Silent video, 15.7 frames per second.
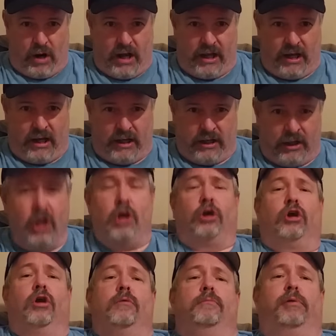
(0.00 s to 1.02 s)
why I
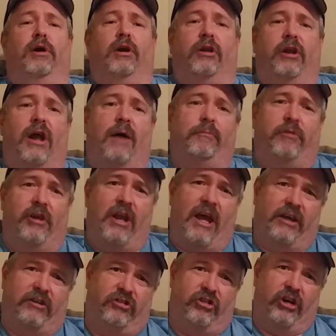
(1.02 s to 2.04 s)
couldn't put it up the
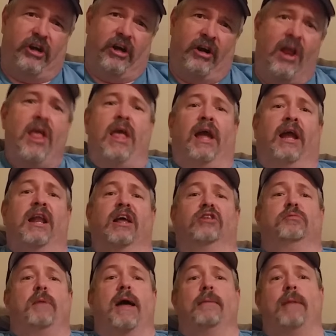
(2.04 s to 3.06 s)
next year. And
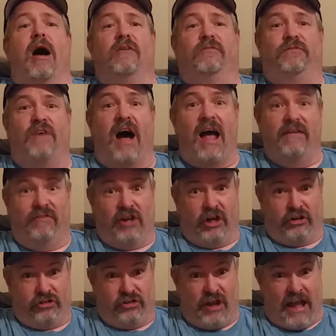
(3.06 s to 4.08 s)
it's been about five
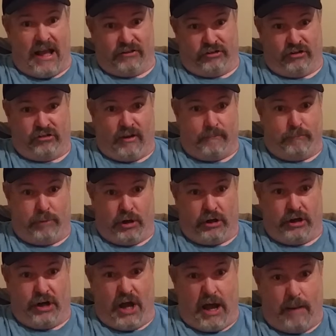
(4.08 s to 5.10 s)
years now since I
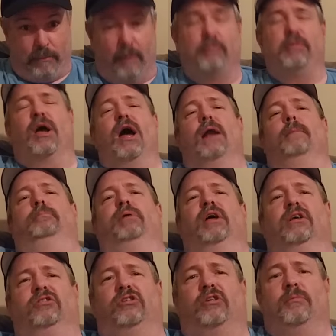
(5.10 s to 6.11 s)
put it up. I'm kind of
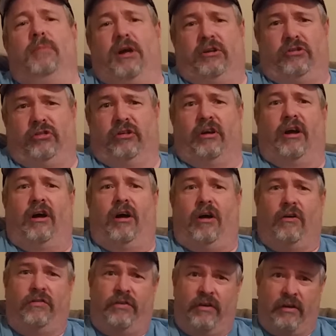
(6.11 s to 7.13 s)
pissed at
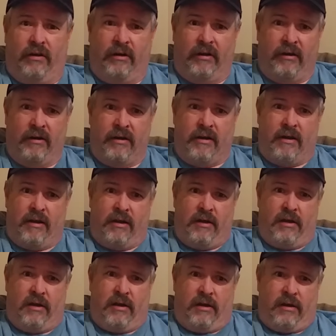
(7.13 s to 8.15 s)
myself
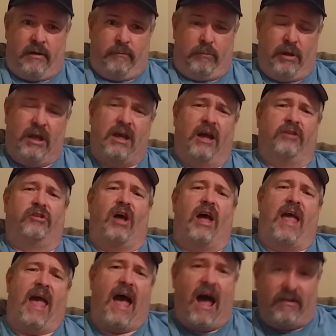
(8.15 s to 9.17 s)
because
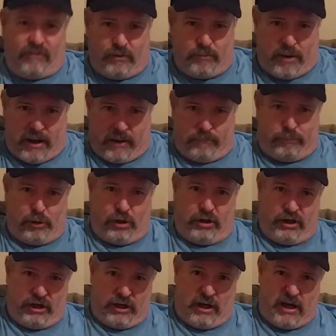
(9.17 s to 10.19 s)
I haven't been
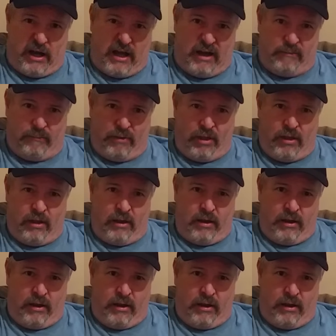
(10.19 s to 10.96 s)
putting it up.